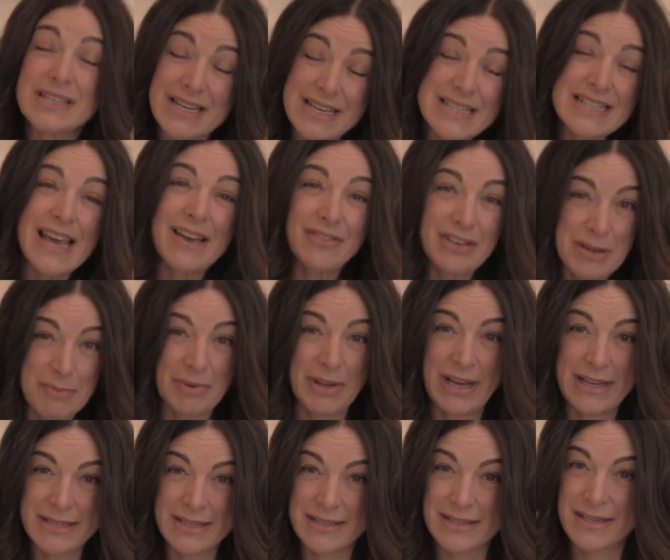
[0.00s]
does have any
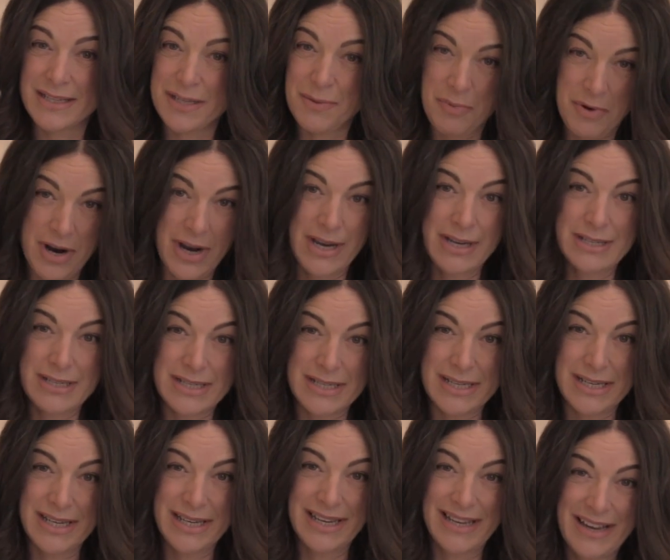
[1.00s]
plans, it's a surprise.
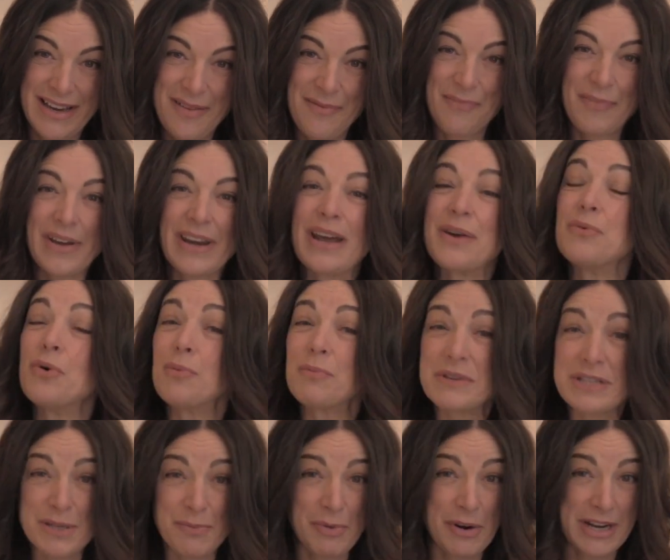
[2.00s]
But I won't be
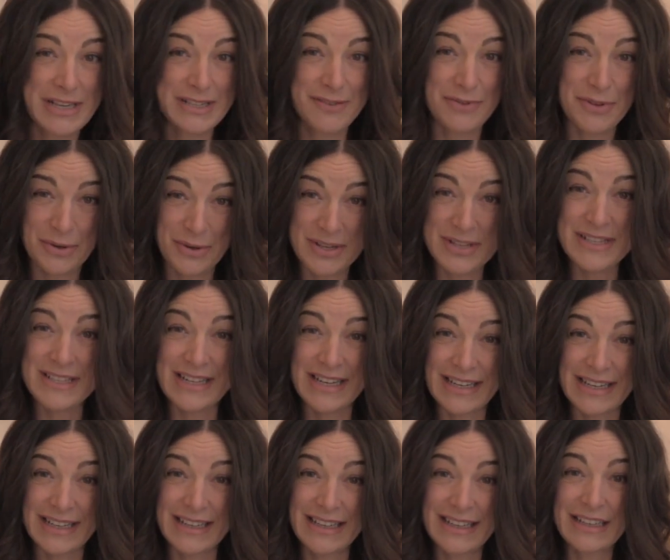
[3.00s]
surprised if there isn't
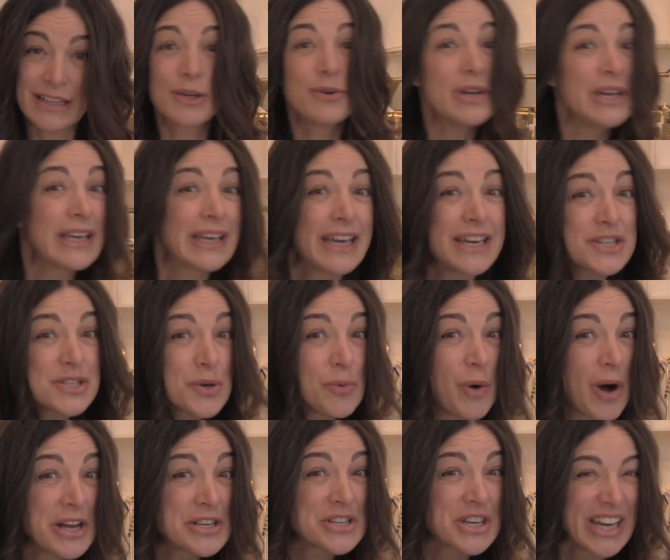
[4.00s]
any. Louis, in case you're
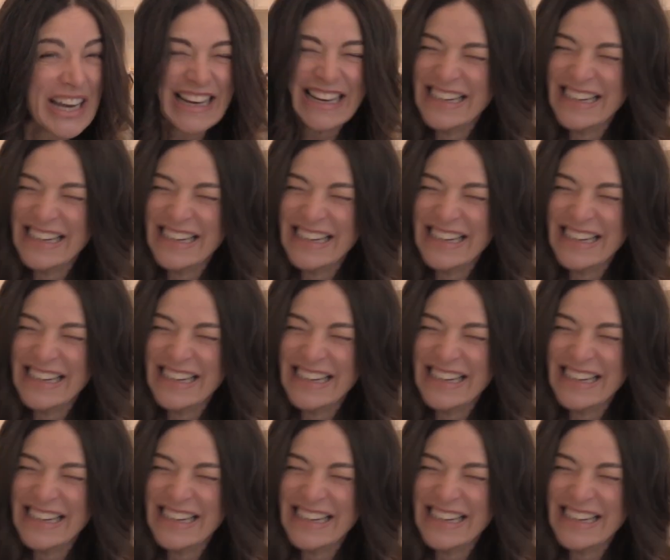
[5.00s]
watching.